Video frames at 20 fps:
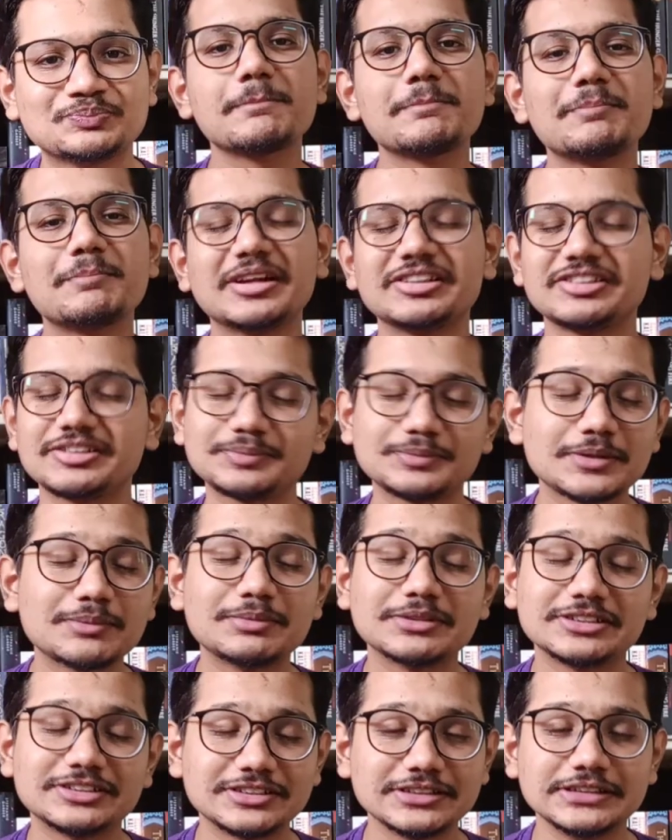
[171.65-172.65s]
My tip number
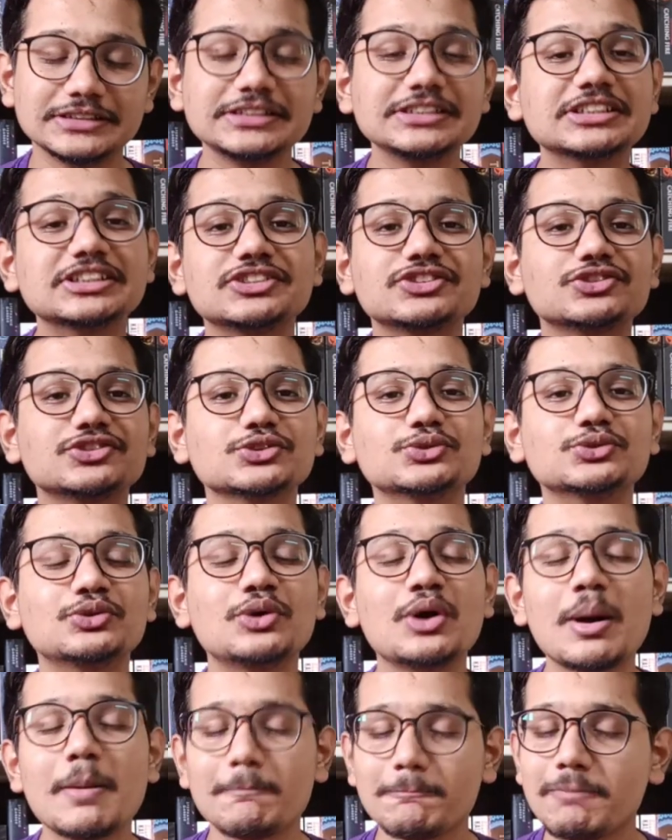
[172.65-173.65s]
three is to
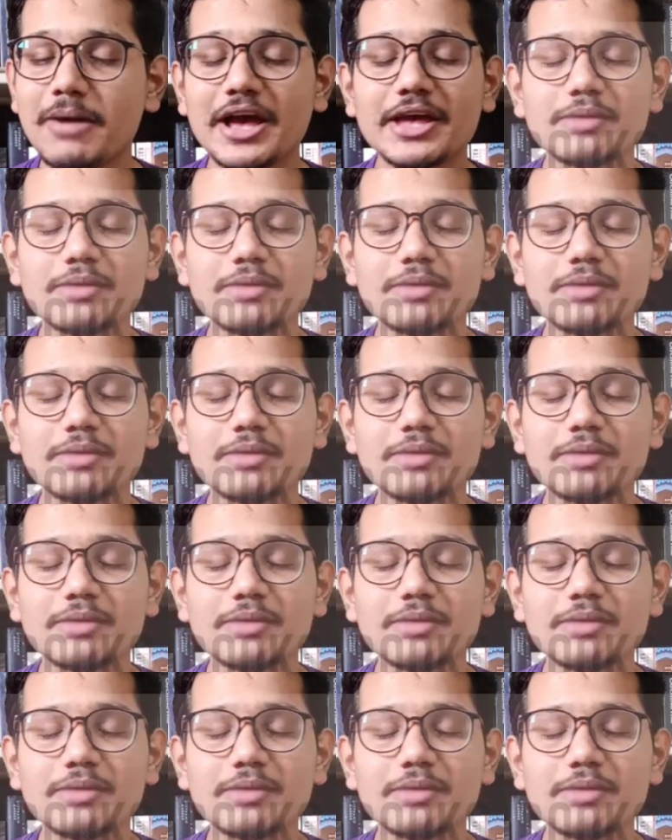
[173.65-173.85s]
buy